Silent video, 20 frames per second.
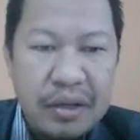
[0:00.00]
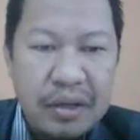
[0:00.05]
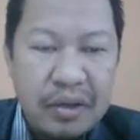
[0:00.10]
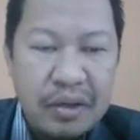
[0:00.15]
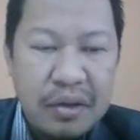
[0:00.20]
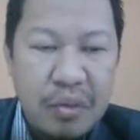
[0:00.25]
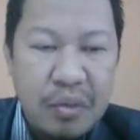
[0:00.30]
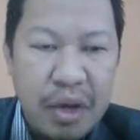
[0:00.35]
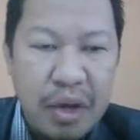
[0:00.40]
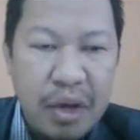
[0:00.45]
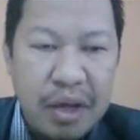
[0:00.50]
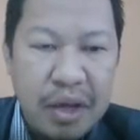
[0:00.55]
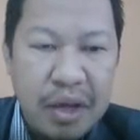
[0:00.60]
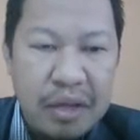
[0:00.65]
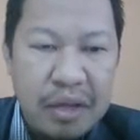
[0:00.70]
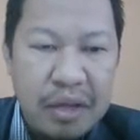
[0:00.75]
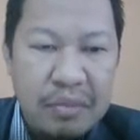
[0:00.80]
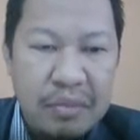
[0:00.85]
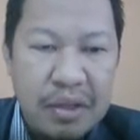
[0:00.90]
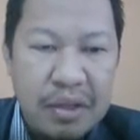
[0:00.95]
where
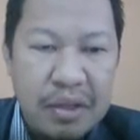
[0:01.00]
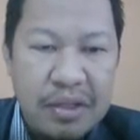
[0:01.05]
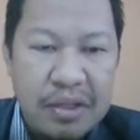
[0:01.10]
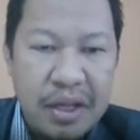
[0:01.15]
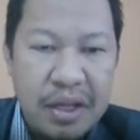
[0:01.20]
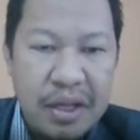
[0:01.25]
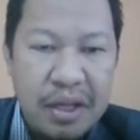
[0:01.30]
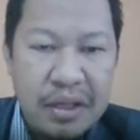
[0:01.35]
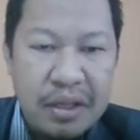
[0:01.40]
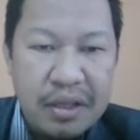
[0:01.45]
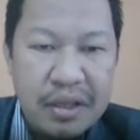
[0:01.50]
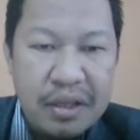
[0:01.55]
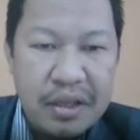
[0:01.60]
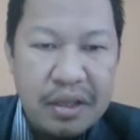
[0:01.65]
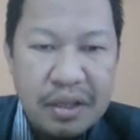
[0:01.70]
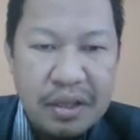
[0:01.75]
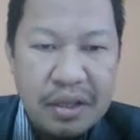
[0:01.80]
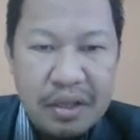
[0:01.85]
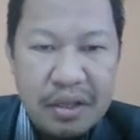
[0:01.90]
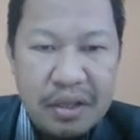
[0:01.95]
it means that
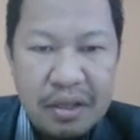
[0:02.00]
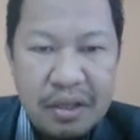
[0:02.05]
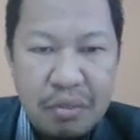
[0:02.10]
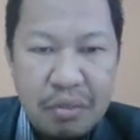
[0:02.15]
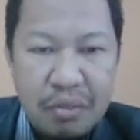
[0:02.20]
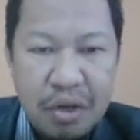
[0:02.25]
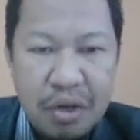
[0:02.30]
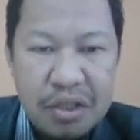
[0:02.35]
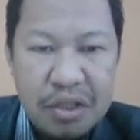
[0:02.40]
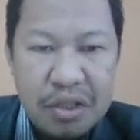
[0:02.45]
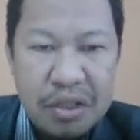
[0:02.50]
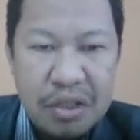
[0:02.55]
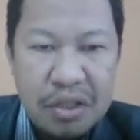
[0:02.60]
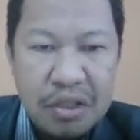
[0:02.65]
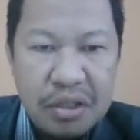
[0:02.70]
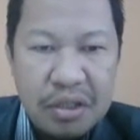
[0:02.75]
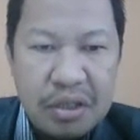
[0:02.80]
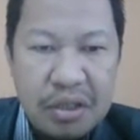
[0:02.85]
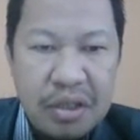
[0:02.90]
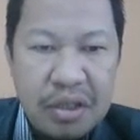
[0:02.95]
the
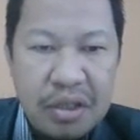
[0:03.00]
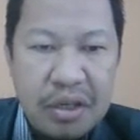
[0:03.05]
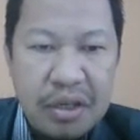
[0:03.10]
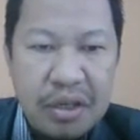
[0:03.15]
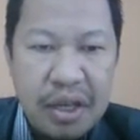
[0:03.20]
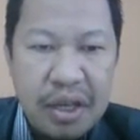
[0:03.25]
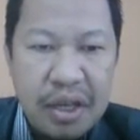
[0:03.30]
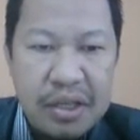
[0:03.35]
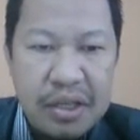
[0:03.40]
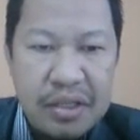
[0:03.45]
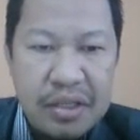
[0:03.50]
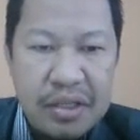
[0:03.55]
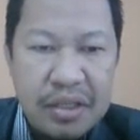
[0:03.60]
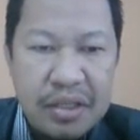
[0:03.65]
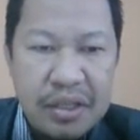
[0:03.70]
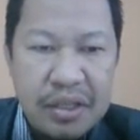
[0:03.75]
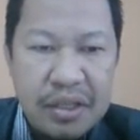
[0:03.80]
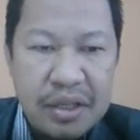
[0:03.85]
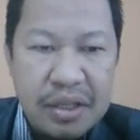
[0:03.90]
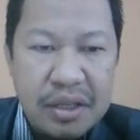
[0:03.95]
modulation index is
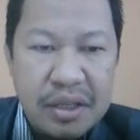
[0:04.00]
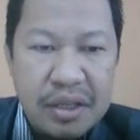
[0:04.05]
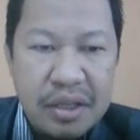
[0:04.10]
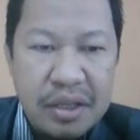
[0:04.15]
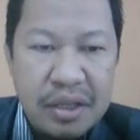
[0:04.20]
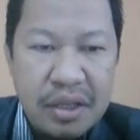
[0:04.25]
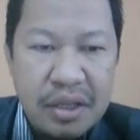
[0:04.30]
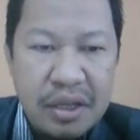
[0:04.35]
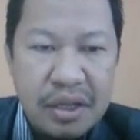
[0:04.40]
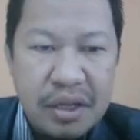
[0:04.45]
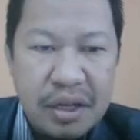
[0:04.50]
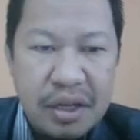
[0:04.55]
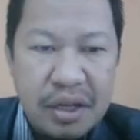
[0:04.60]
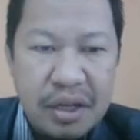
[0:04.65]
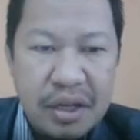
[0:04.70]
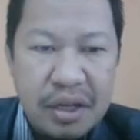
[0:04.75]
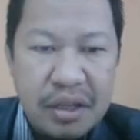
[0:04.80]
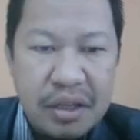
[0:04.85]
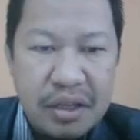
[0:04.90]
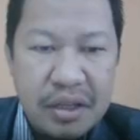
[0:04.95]

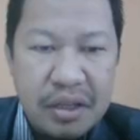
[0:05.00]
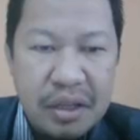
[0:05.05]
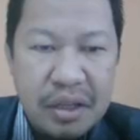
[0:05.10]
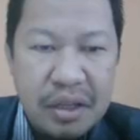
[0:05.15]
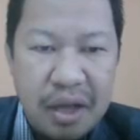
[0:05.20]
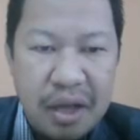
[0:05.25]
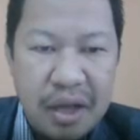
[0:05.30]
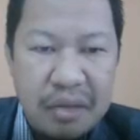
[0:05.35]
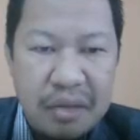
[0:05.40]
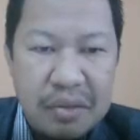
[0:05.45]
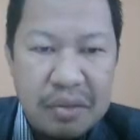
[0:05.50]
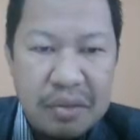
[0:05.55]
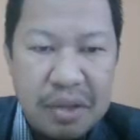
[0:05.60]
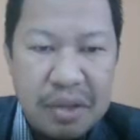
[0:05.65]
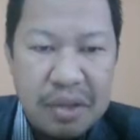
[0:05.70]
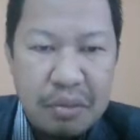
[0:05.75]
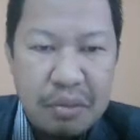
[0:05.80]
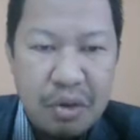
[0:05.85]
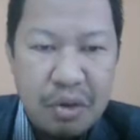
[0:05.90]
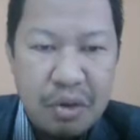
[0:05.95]

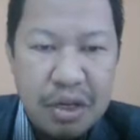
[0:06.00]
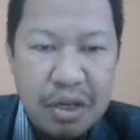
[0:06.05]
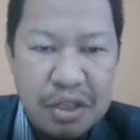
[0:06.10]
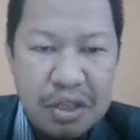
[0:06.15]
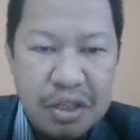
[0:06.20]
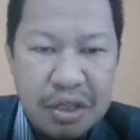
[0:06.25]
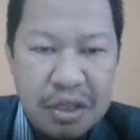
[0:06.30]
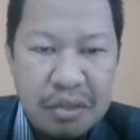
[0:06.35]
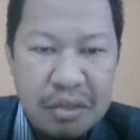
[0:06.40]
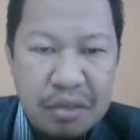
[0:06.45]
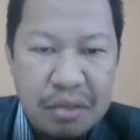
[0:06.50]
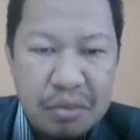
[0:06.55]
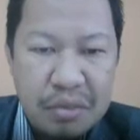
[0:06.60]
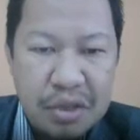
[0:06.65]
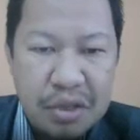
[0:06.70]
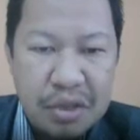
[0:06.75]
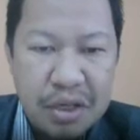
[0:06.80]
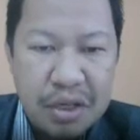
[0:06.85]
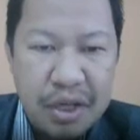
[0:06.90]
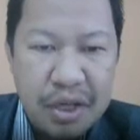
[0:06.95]
100% modulation
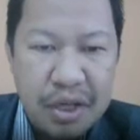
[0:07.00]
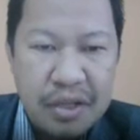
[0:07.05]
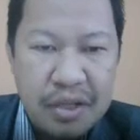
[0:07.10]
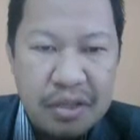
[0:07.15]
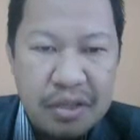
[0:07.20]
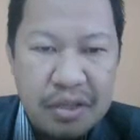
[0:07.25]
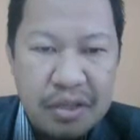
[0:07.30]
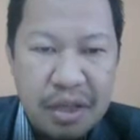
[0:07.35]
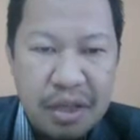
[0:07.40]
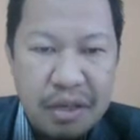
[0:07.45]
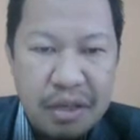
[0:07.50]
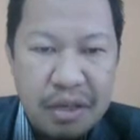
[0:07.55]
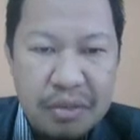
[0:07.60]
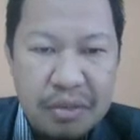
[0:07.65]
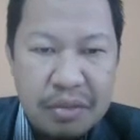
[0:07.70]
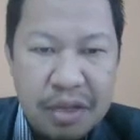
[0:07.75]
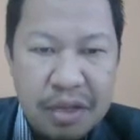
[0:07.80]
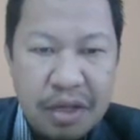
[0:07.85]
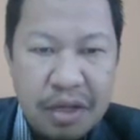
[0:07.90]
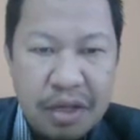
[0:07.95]
index,
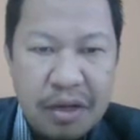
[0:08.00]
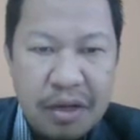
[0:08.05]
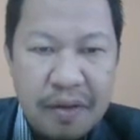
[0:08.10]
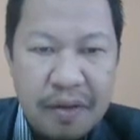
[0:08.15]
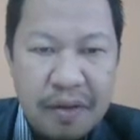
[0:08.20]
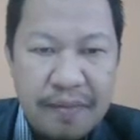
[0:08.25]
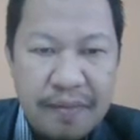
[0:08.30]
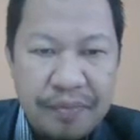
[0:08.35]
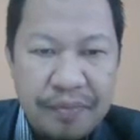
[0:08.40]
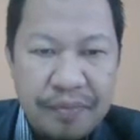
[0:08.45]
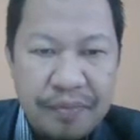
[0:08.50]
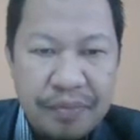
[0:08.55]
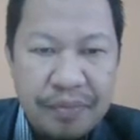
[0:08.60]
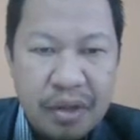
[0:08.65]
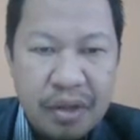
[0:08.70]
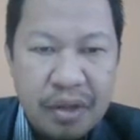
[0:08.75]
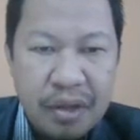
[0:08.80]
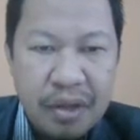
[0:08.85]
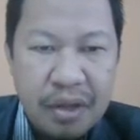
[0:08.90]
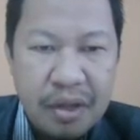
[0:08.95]
100%.
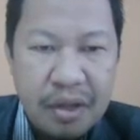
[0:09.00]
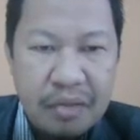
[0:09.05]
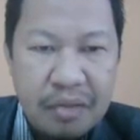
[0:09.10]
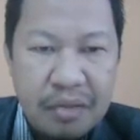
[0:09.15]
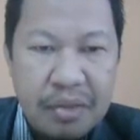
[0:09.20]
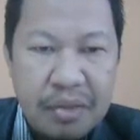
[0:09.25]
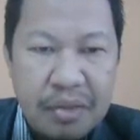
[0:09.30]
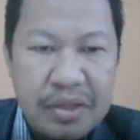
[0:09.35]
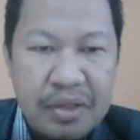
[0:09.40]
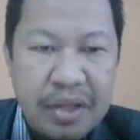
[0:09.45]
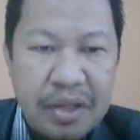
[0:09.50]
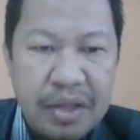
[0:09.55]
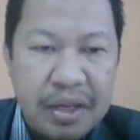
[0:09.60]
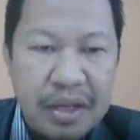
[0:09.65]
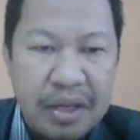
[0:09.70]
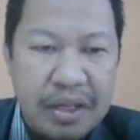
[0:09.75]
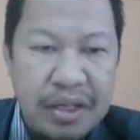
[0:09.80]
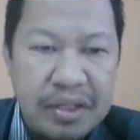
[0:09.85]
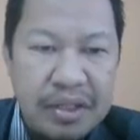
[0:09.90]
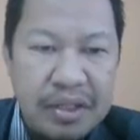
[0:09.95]
It means
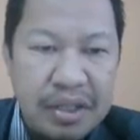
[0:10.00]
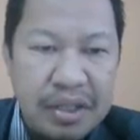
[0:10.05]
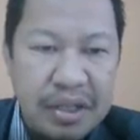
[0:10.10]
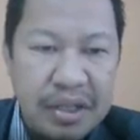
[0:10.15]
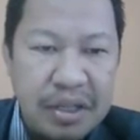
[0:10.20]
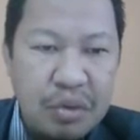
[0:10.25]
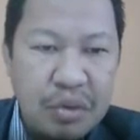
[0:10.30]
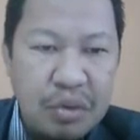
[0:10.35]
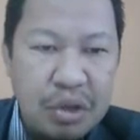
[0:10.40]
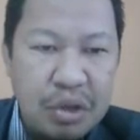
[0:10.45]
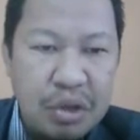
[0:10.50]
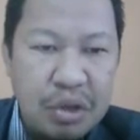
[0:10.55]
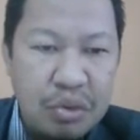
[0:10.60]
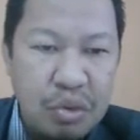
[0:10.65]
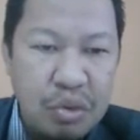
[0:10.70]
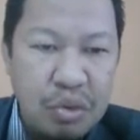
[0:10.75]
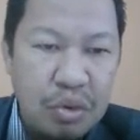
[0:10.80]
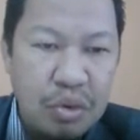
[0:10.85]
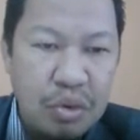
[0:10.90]
that EC equal to